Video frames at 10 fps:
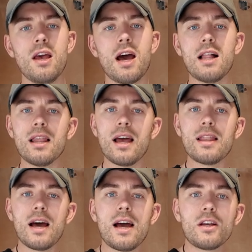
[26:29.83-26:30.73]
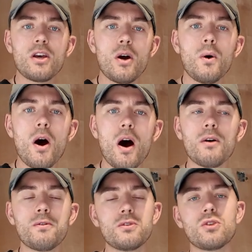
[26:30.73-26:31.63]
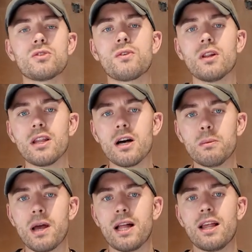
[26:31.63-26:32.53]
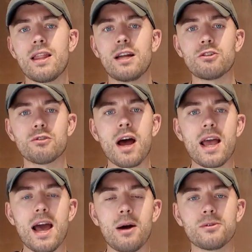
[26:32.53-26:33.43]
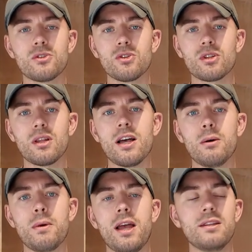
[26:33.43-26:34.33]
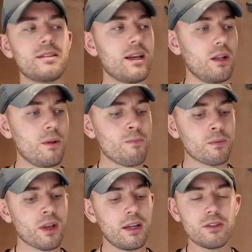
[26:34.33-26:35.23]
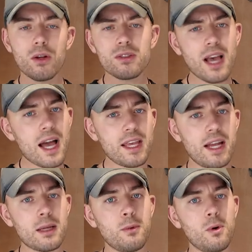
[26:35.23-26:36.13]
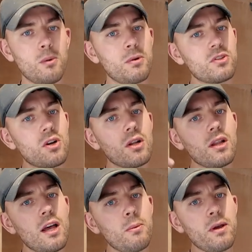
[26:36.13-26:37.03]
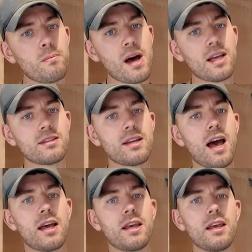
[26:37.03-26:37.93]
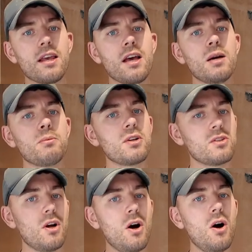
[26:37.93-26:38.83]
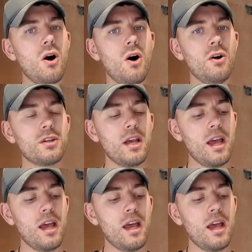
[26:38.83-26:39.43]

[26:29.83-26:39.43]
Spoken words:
I let that go off just for a little bit. I let that dry out just a little bit until it's not tacky anymore, but it's gone a little bit past tacky, but it's not hard.